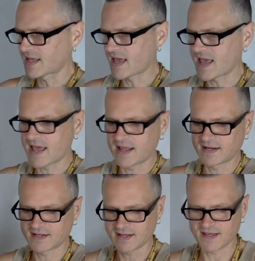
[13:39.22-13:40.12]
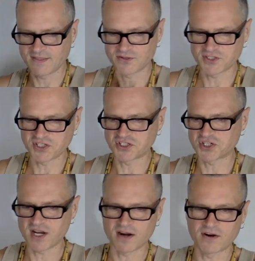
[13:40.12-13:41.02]
And uh, there's these
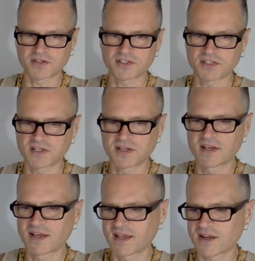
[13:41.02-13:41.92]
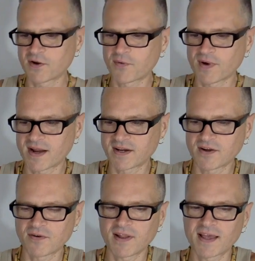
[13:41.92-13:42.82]
chairs. You know what I
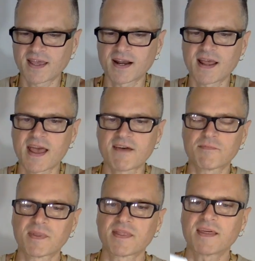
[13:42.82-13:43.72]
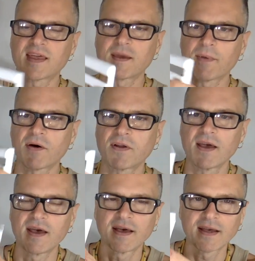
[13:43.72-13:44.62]
don't like, and I have been thinking about
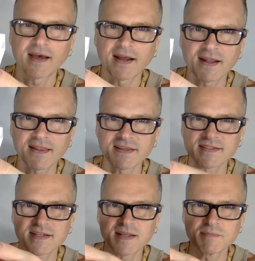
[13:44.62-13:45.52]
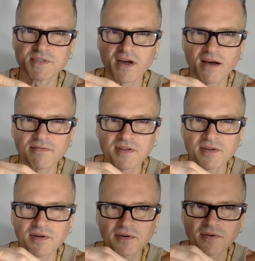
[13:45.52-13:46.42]
cutting these nibs off
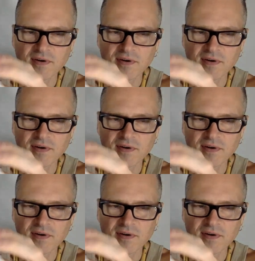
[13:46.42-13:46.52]
too,